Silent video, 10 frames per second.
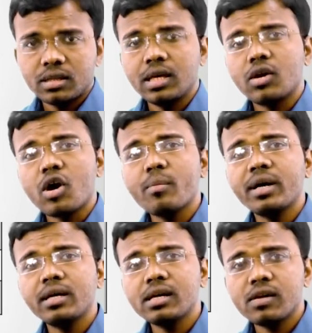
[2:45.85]
The raw
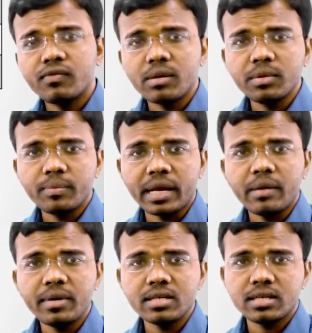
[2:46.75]
material from the
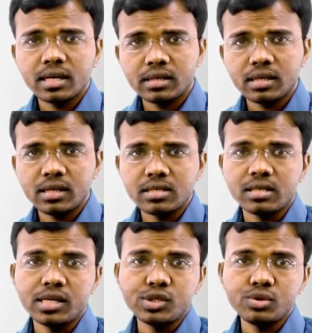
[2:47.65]
primary sector is
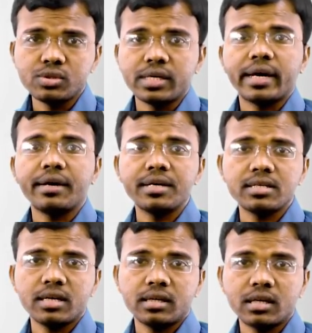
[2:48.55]
sent to secondary
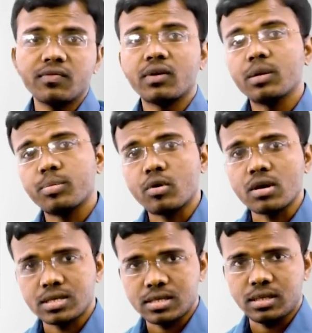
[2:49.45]
sector for
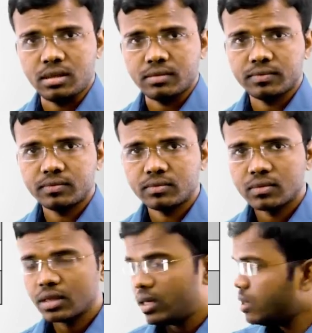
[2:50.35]
processing
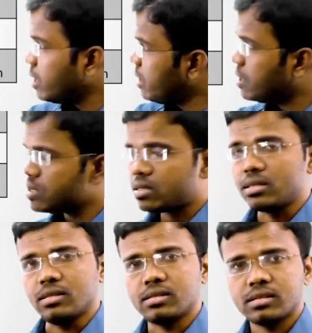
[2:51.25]
in the
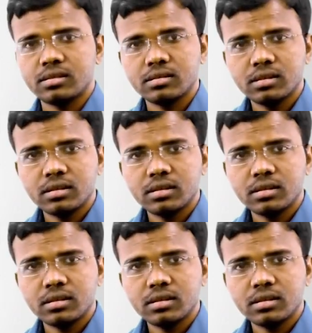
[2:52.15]
industries.